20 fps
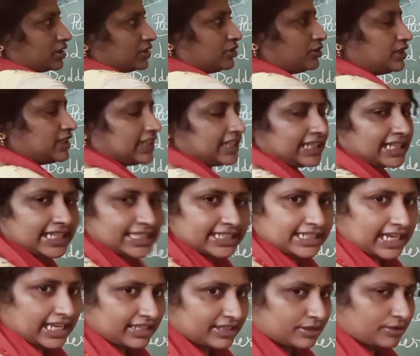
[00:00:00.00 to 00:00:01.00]
to genus
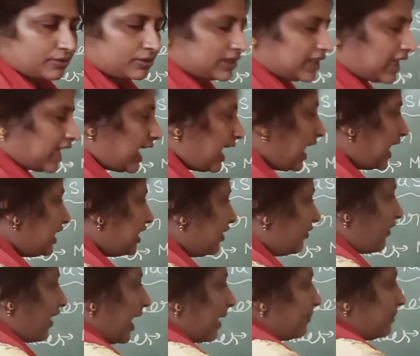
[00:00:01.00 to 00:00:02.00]
Cuscuta and the
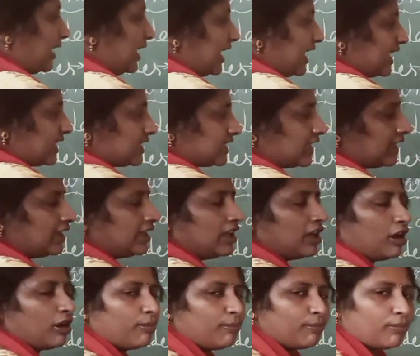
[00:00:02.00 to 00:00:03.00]
family is
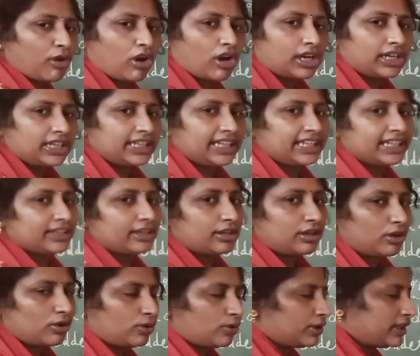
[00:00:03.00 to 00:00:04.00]
morning
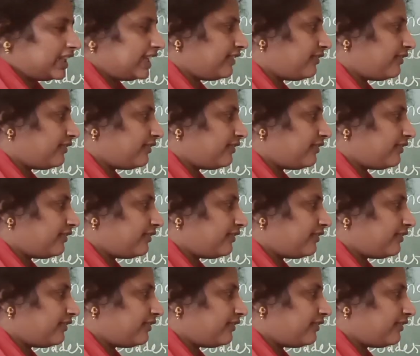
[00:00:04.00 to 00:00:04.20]
glory